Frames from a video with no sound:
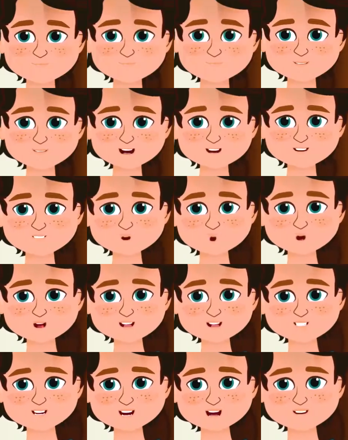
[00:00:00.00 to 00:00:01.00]
he said he
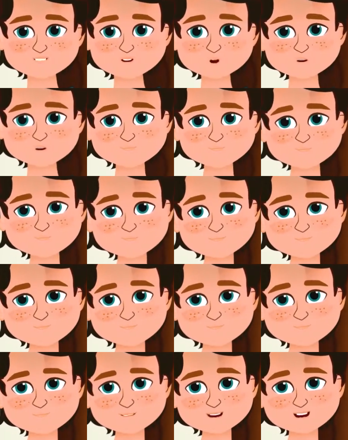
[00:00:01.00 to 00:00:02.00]
never knew them,
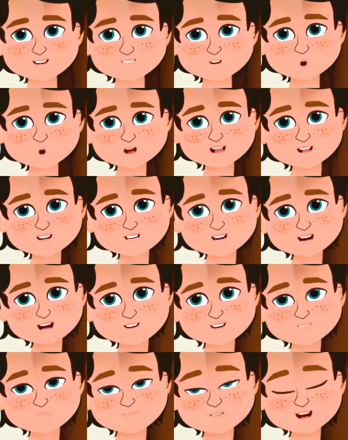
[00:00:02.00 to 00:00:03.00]
that he lived with
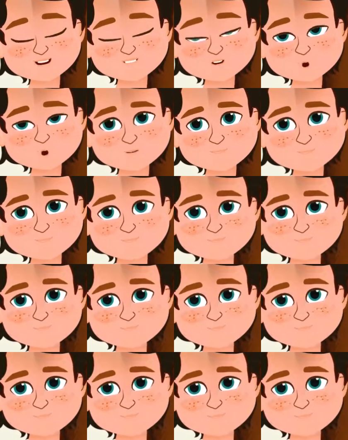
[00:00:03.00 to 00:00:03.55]
Uncle Max.